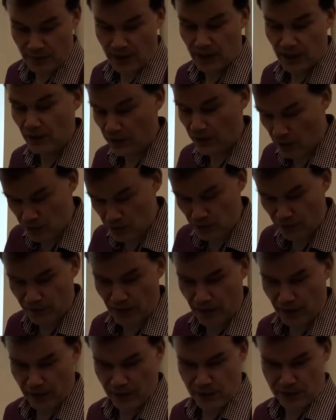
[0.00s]
But of course,
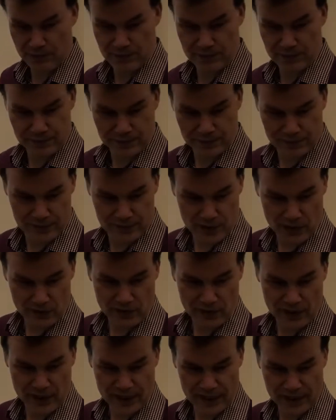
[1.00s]
soft handover is
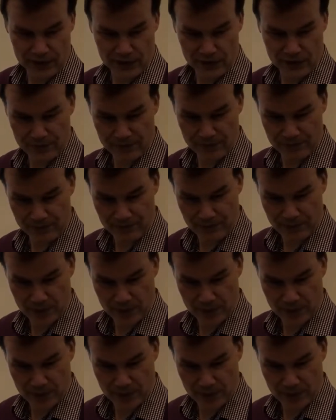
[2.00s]
not related to